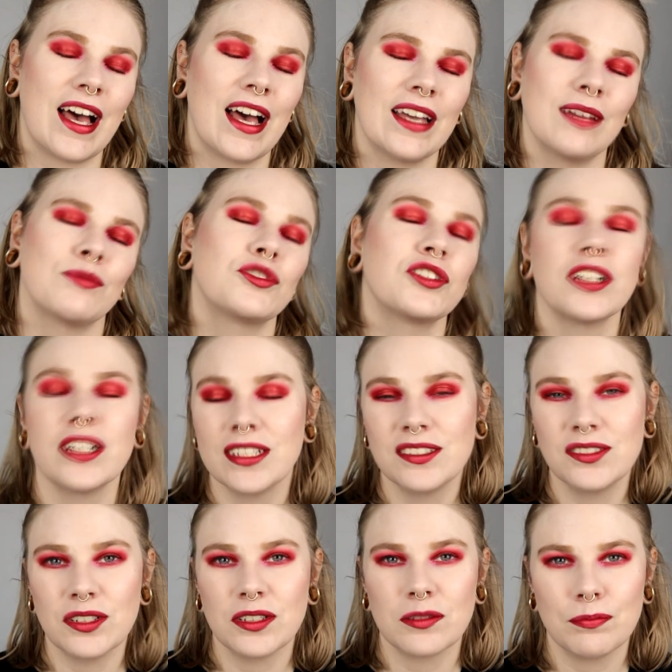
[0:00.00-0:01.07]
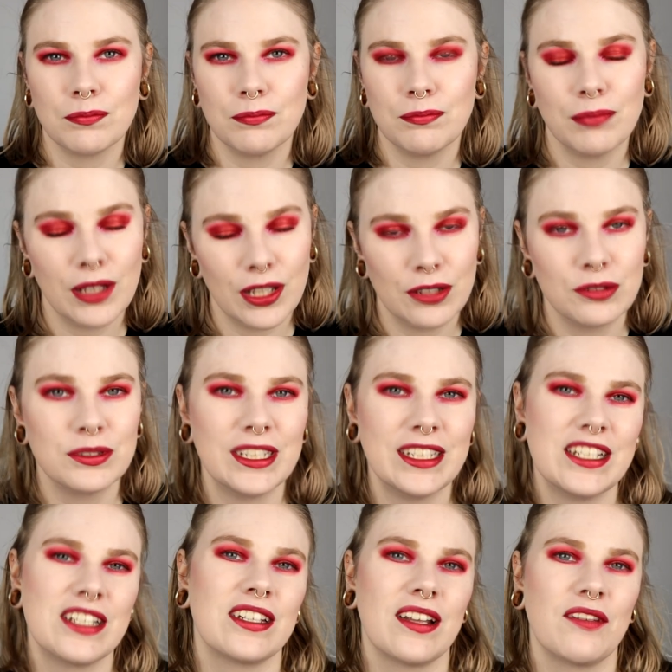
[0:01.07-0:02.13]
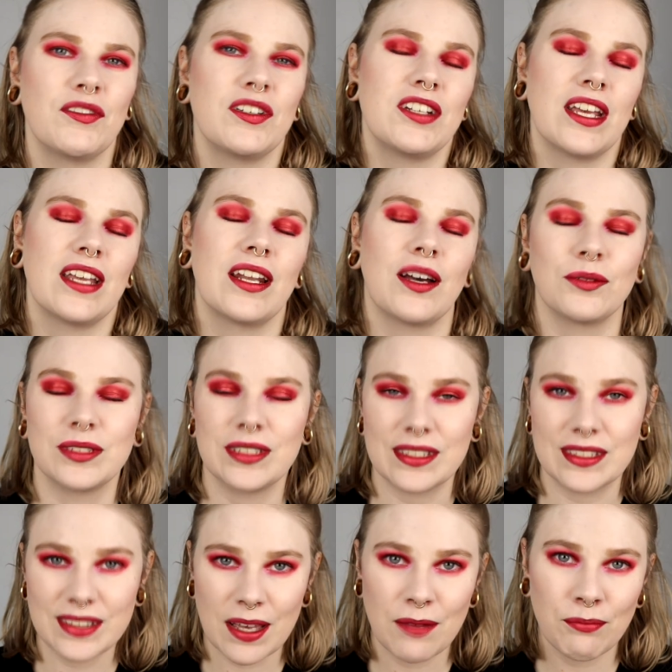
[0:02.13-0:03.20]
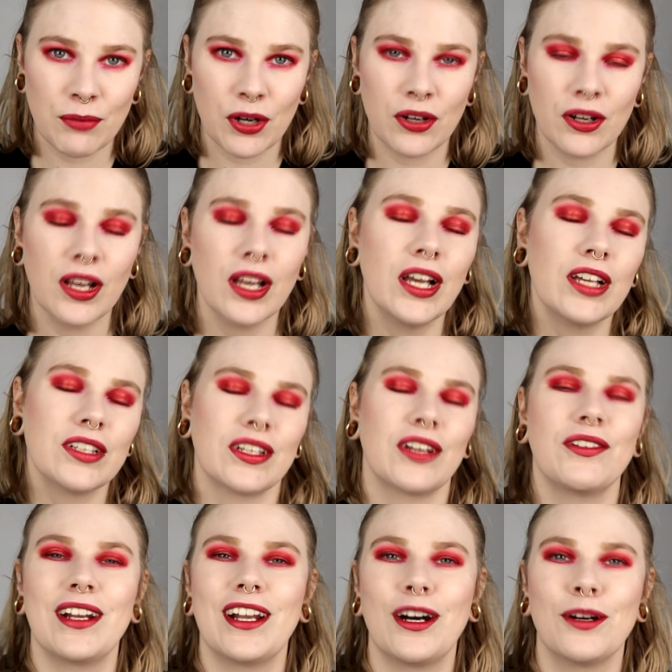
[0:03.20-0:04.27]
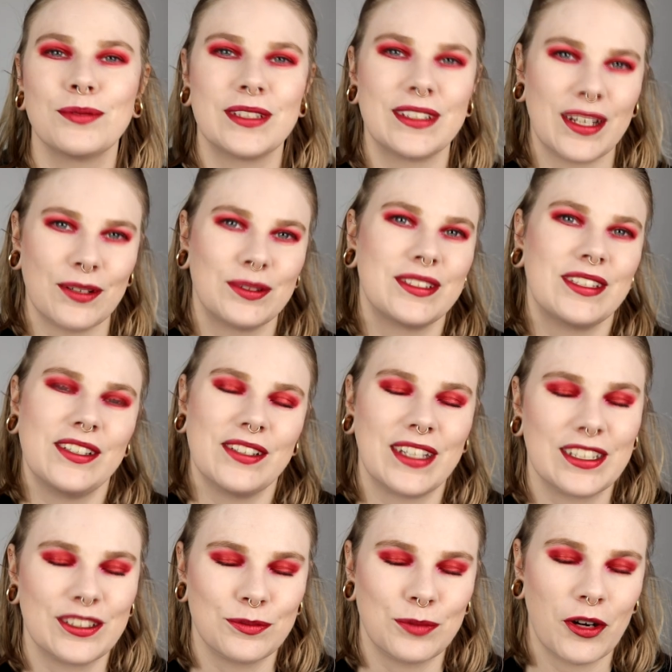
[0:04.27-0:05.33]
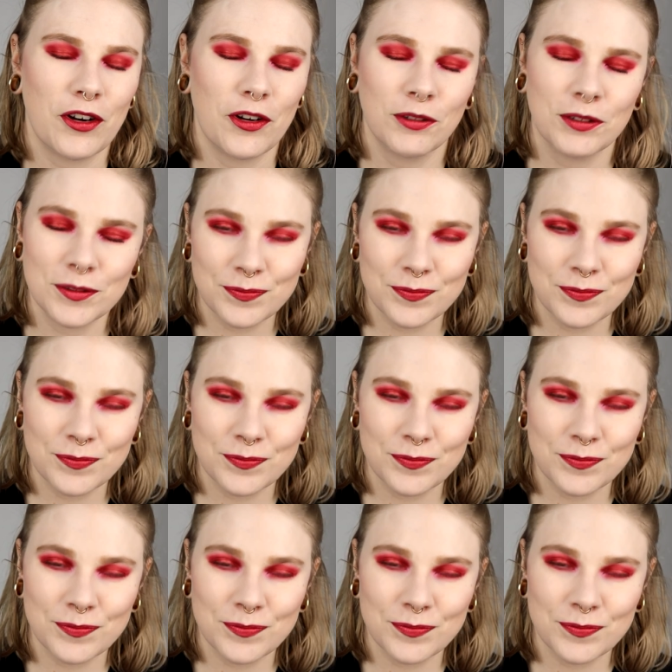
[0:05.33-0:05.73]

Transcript: I am trying to upload each and every day now in December. So I really hope that I will see you again tomorrow.